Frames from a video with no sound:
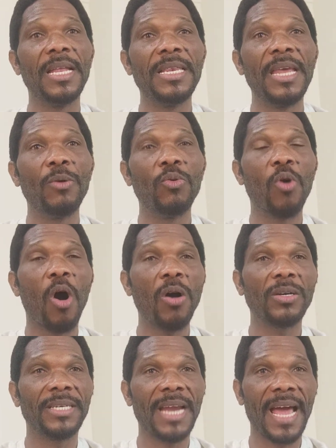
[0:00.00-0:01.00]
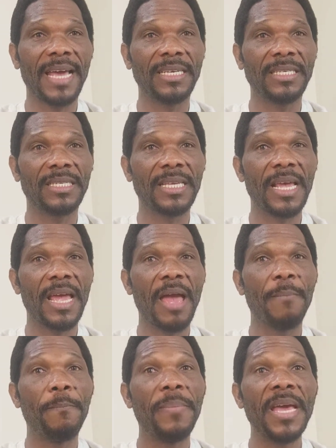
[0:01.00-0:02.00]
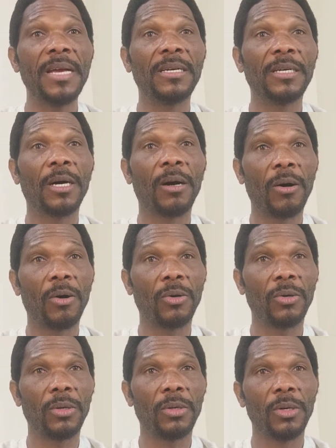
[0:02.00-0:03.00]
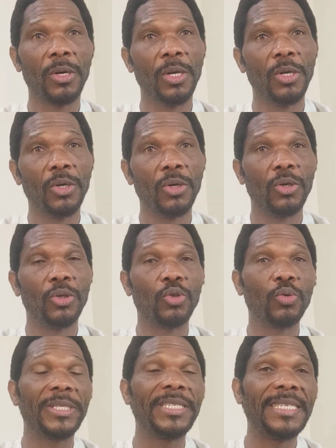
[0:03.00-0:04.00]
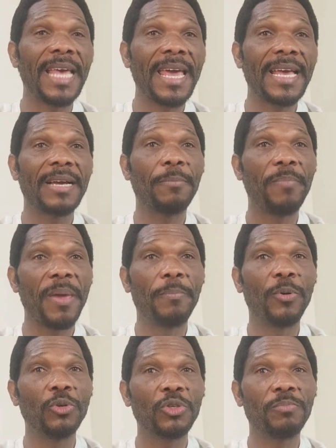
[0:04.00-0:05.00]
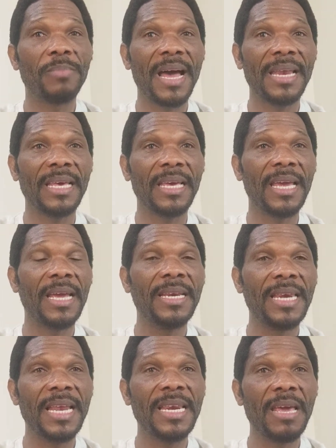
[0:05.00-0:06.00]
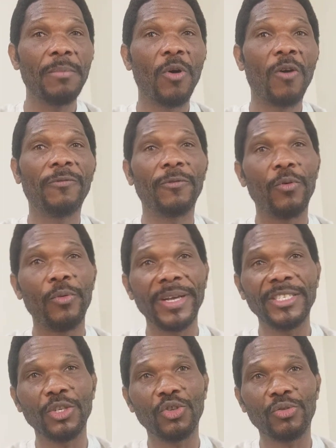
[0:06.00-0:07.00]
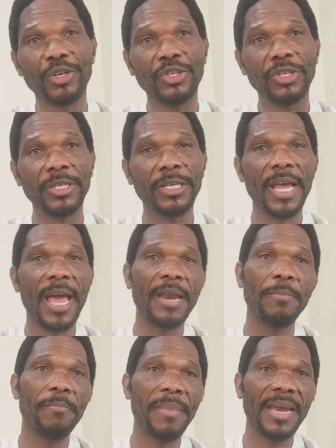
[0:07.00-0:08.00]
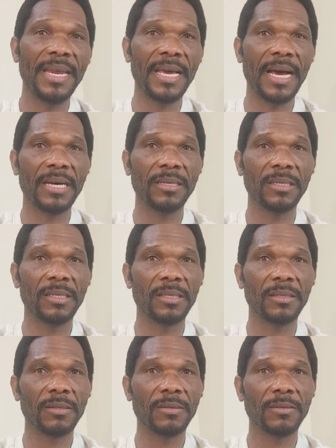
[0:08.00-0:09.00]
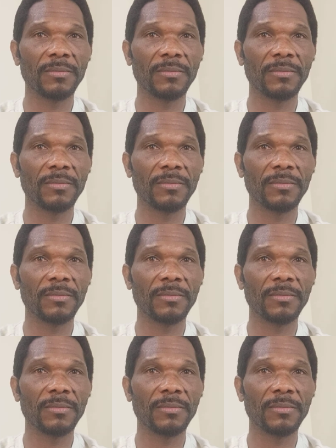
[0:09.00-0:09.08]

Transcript: they will organize a big hall to take people's money in the name of registration and medicals.